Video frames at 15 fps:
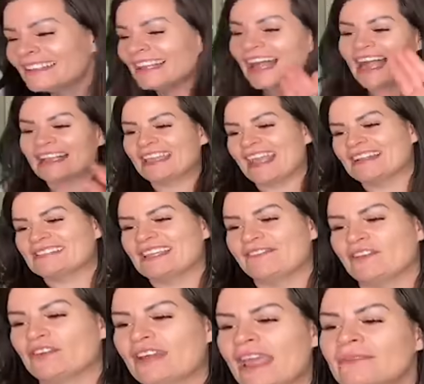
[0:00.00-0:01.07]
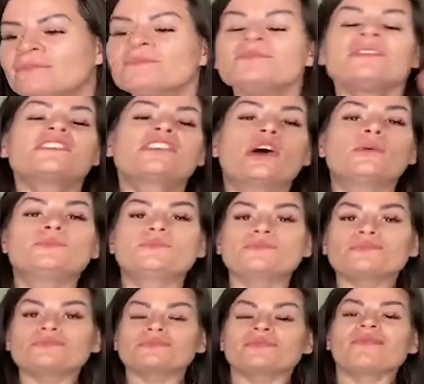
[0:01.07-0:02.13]
I can't even, okay? So
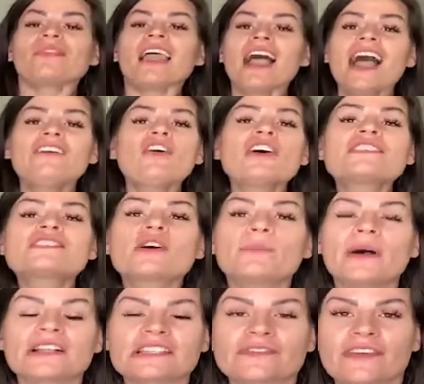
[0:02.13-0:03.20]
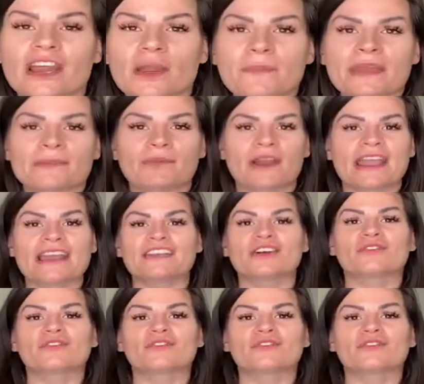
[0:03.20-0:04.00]
I've also built a very big brand